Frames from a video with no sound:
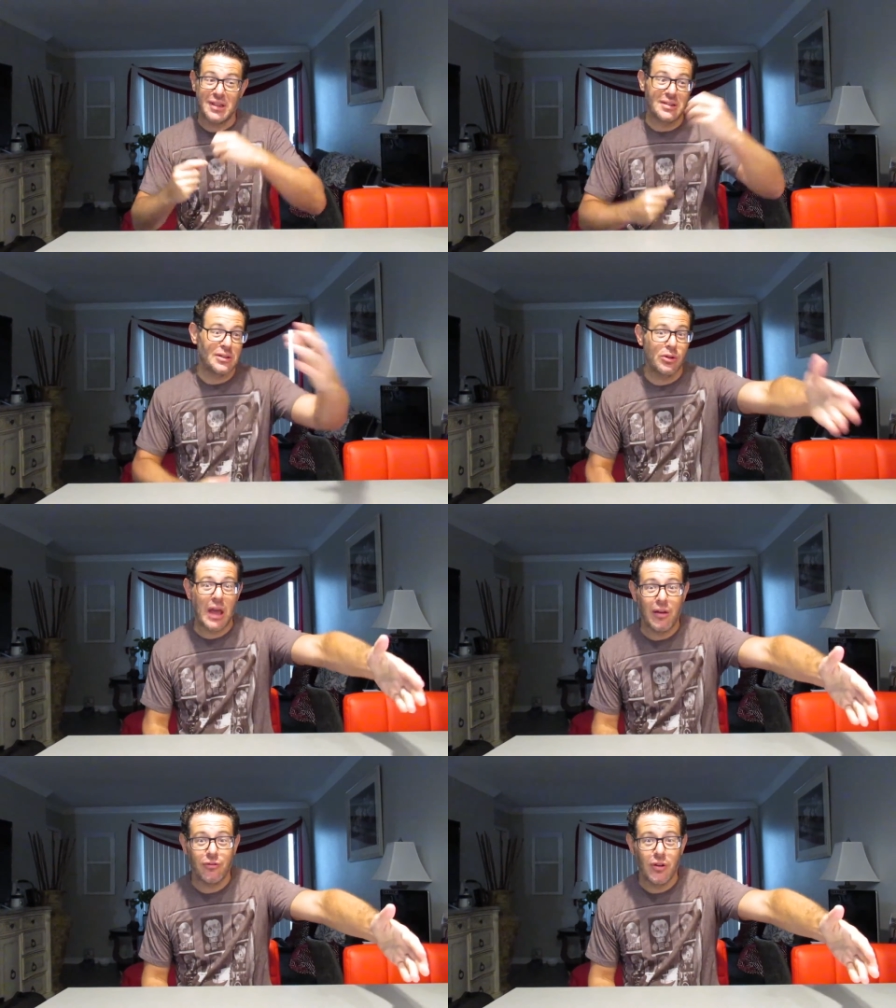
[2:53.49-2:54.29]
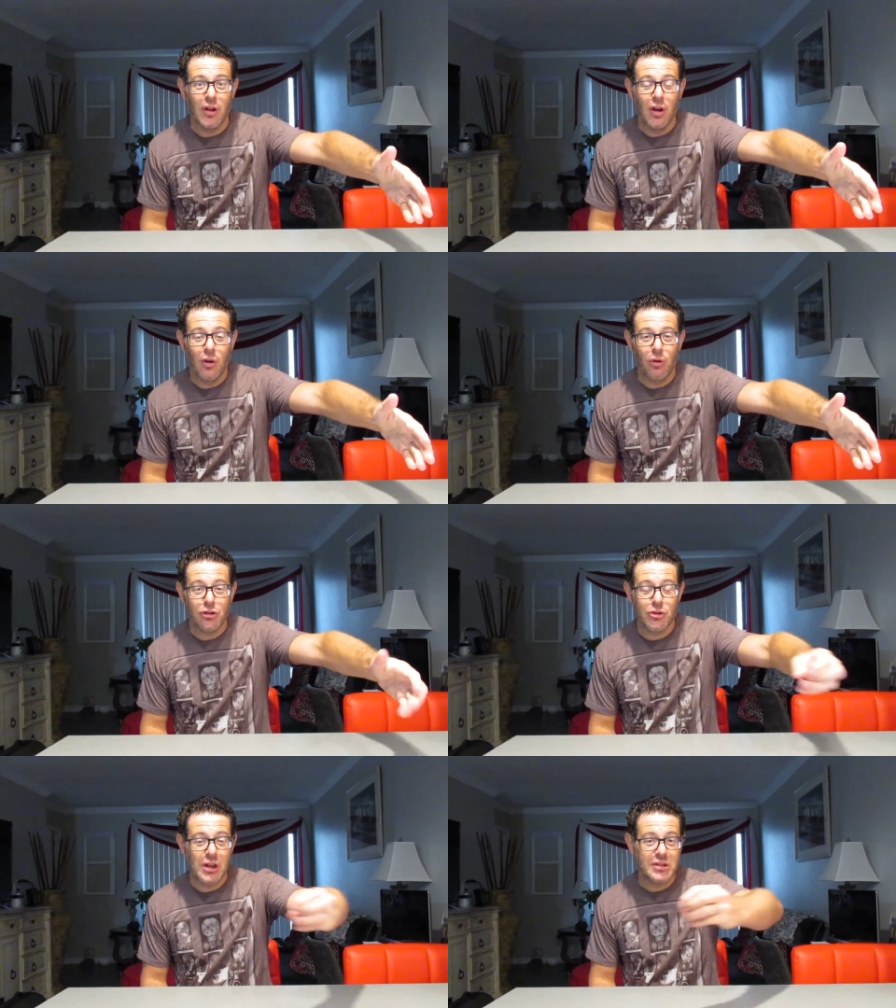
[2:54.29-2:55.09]
They still gave
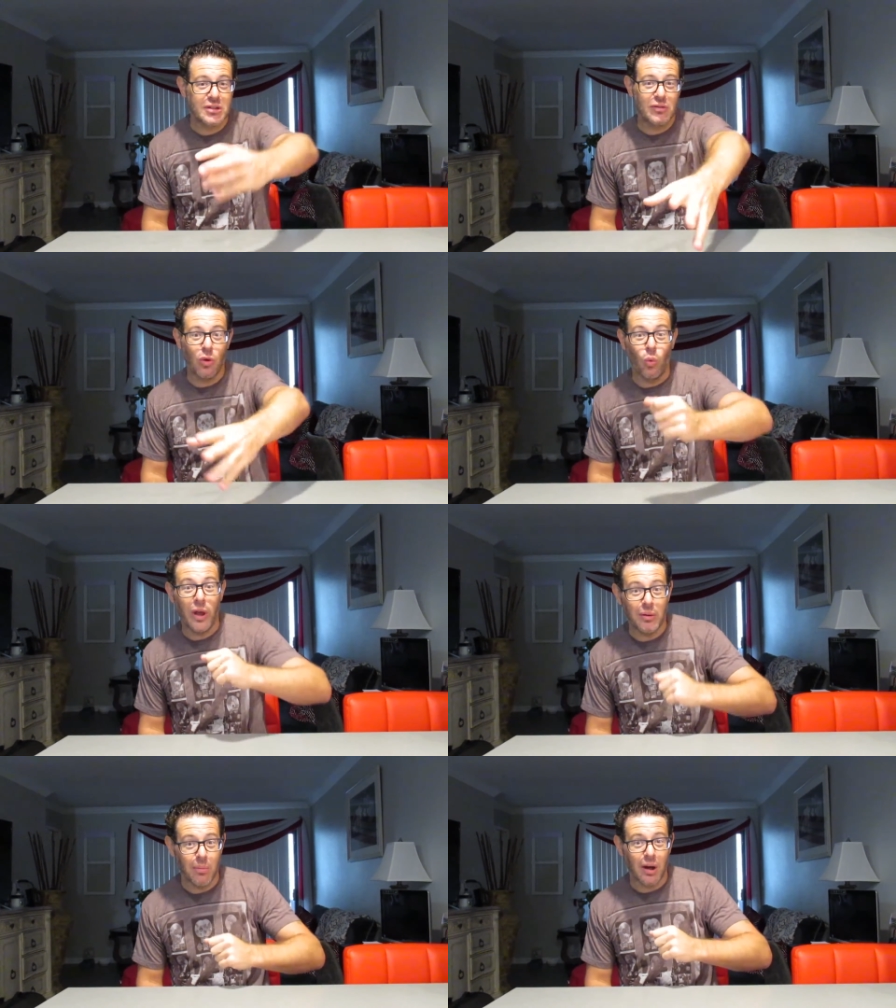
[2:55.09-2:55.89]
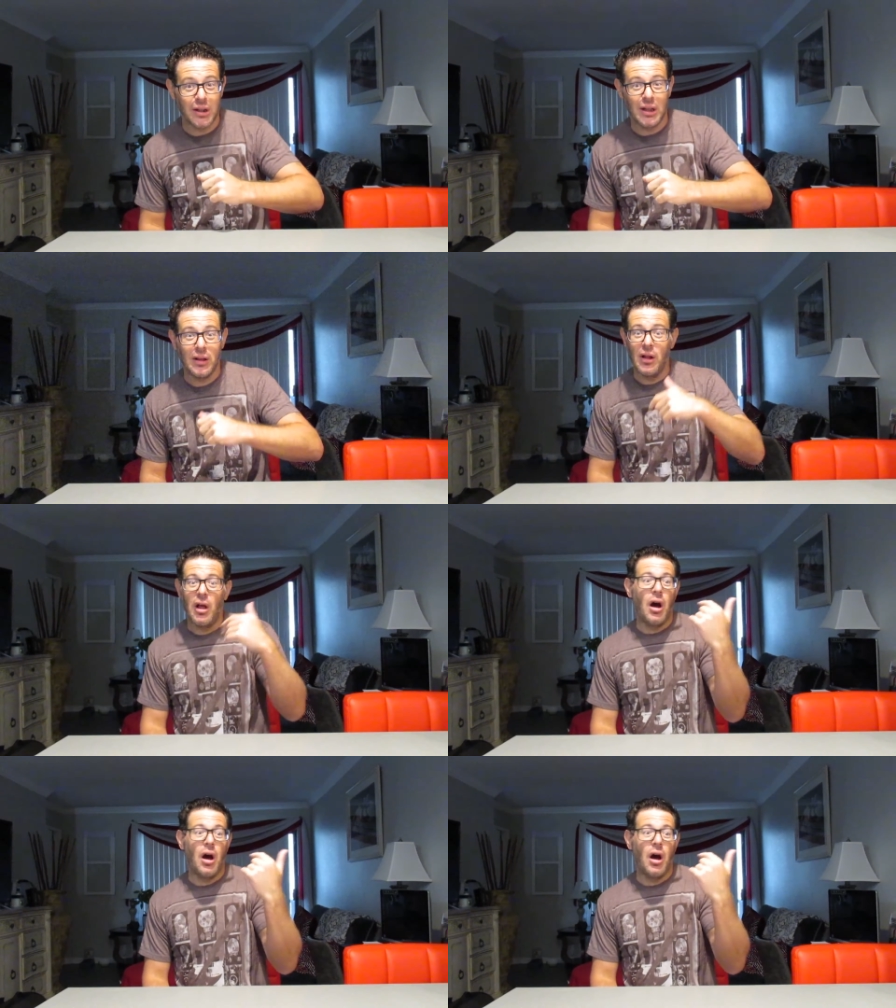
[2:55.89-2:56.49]
Rodriguez the win money.